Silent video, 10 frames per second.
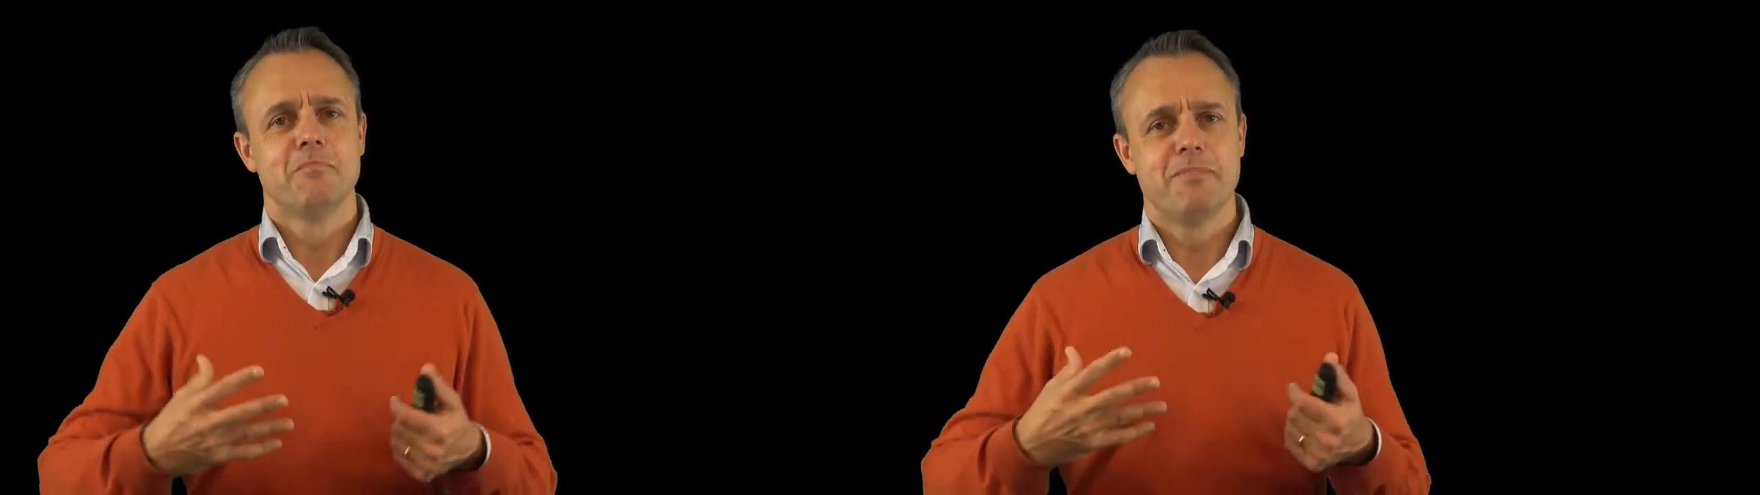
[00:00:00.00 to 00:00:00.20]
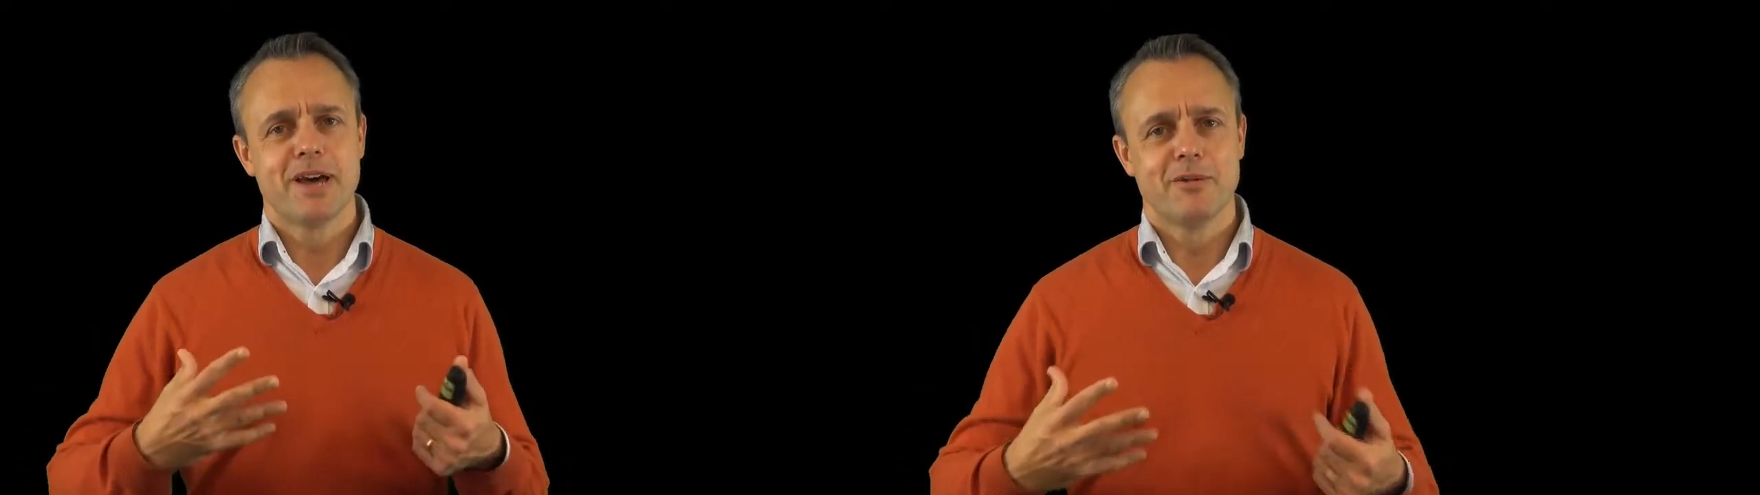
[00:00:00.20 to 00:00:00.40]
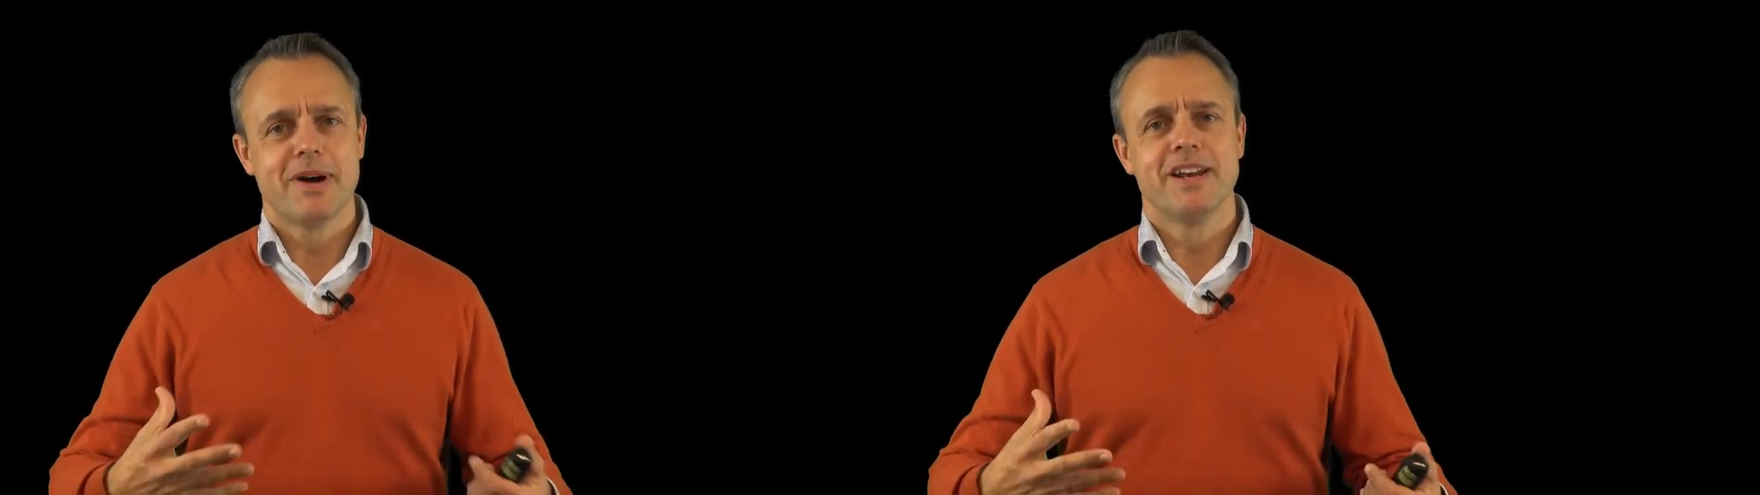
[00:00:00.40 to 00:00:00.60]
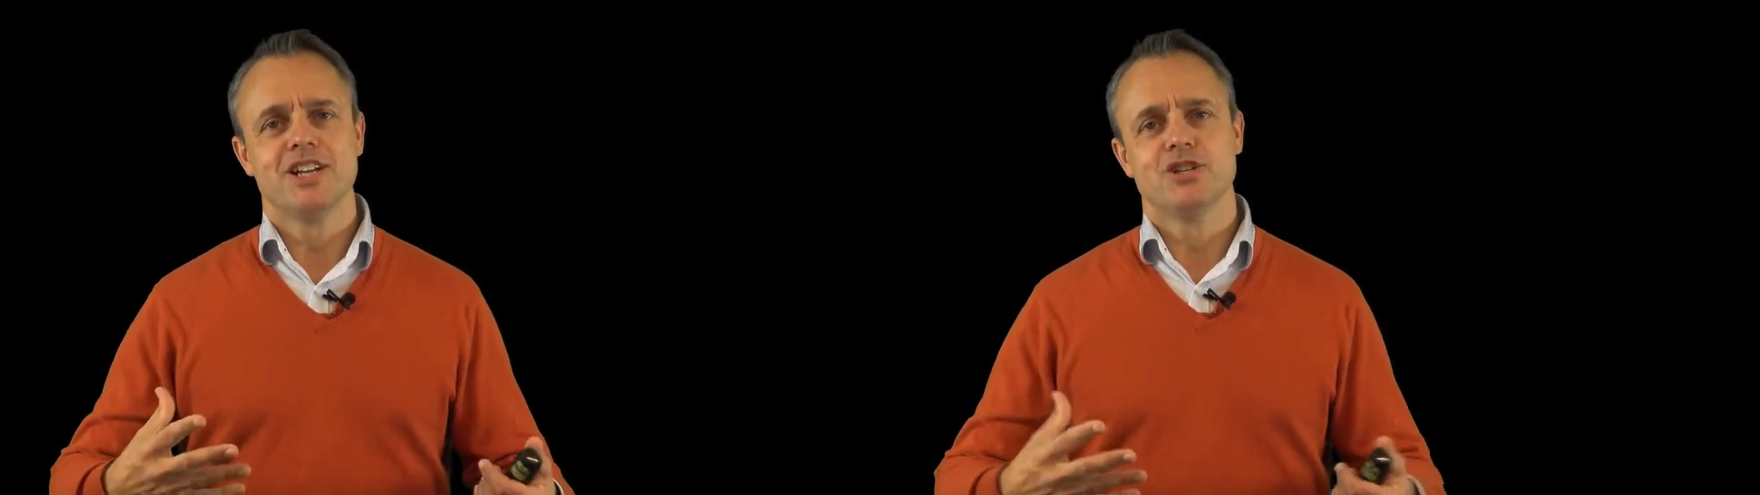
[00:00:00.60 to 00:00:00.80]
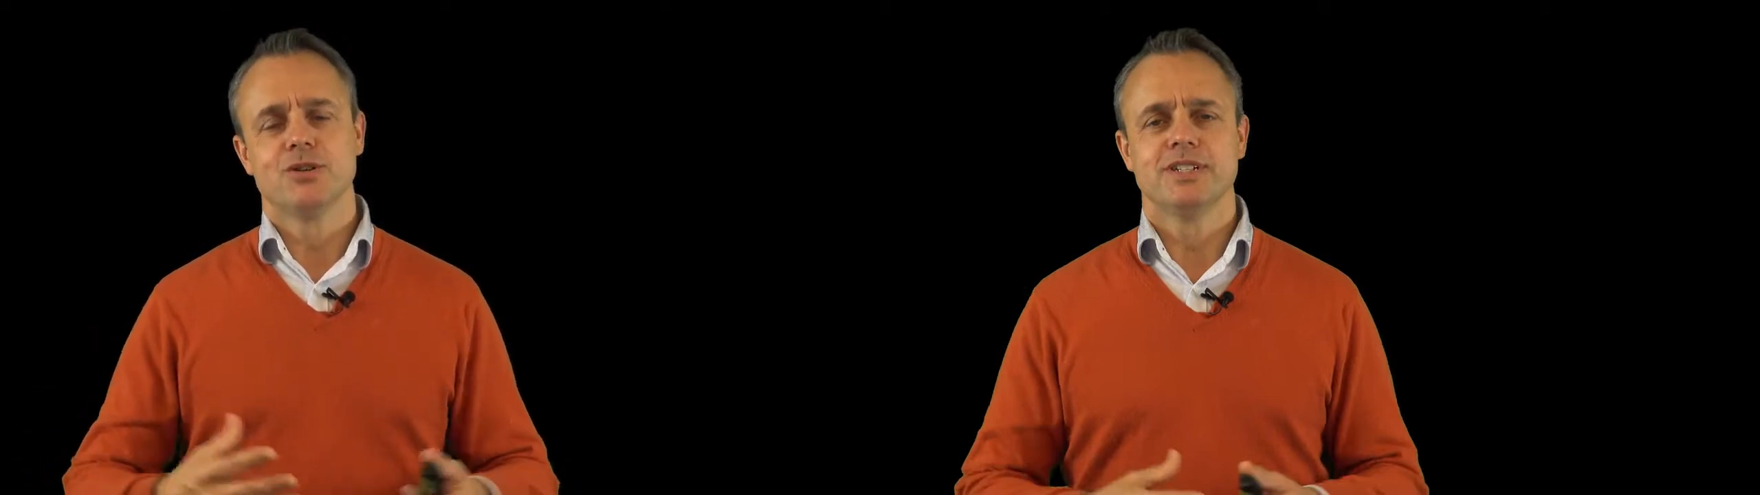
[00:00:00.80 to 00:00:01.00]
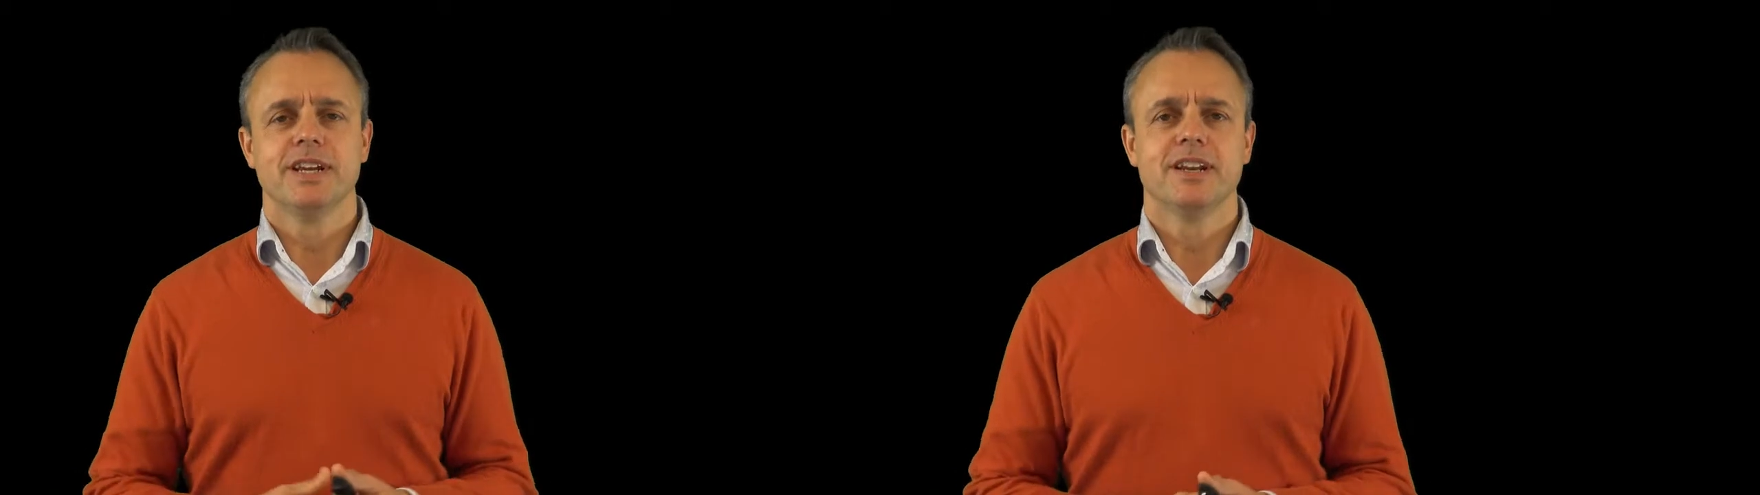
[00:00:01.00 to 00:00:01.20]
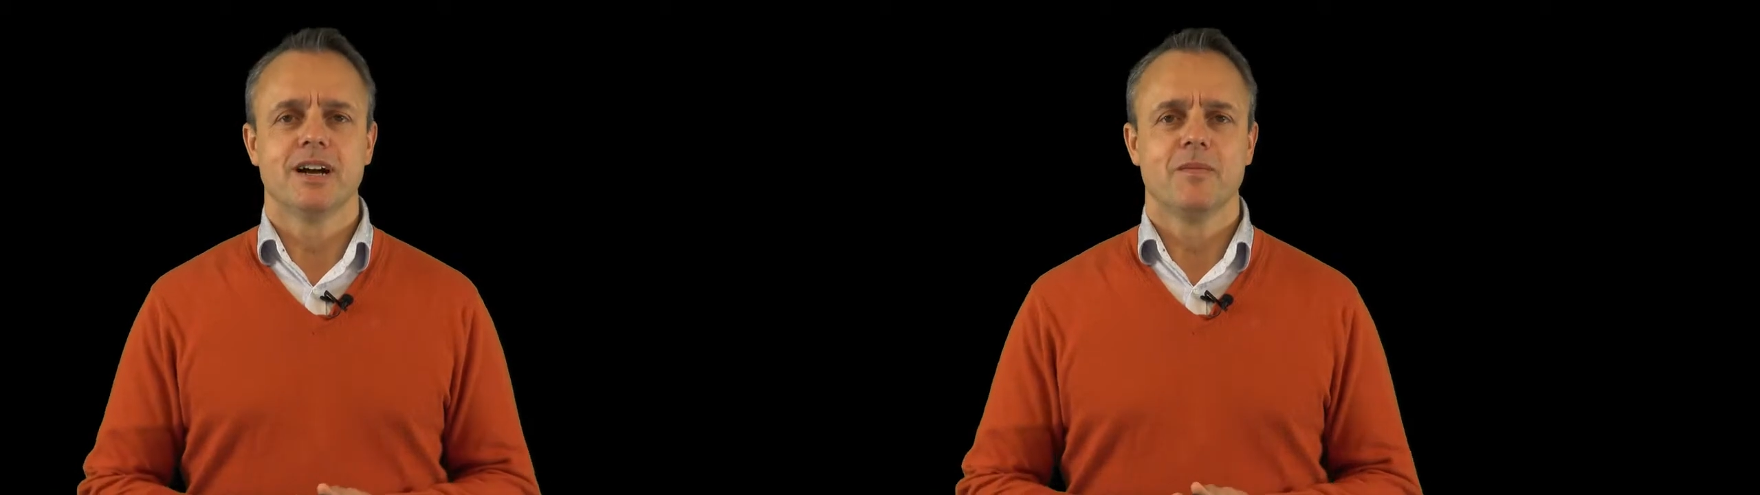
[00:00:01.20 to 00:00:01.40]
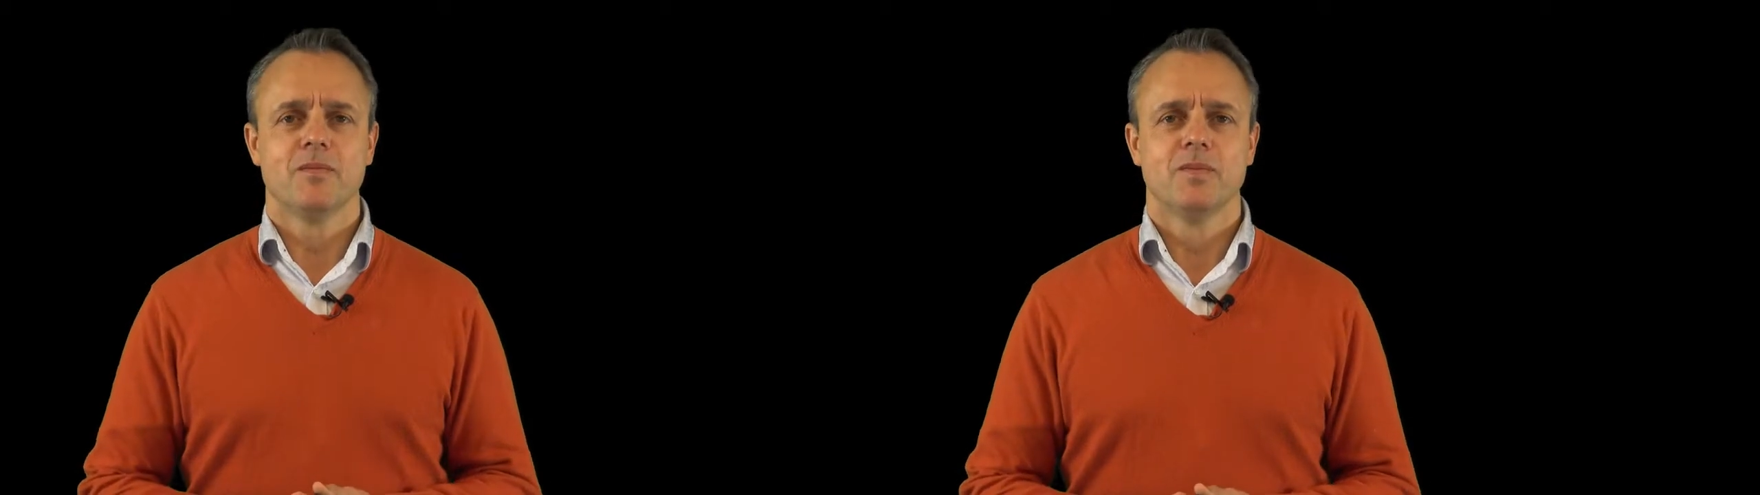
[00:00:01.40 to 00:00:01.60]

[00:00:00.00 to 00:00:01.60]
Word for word: better manage your data.